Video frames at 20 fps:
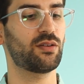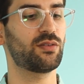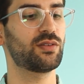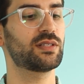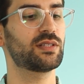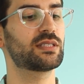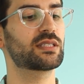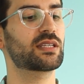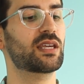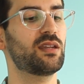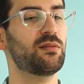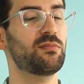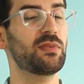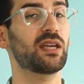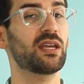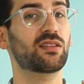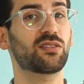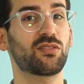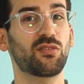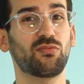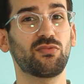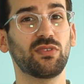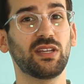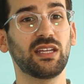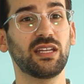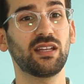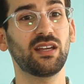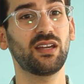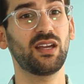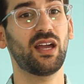This is gonna make the
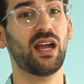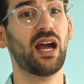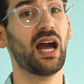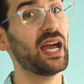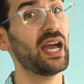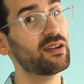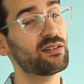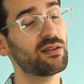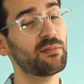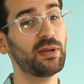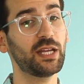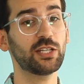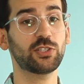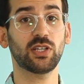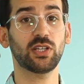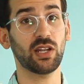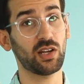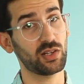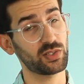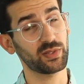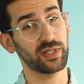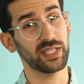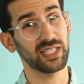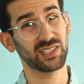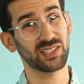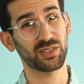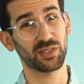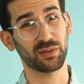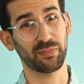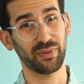reed higher in pitch and also
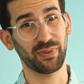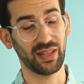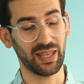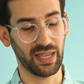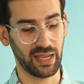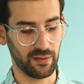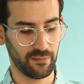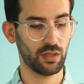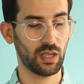easier to play.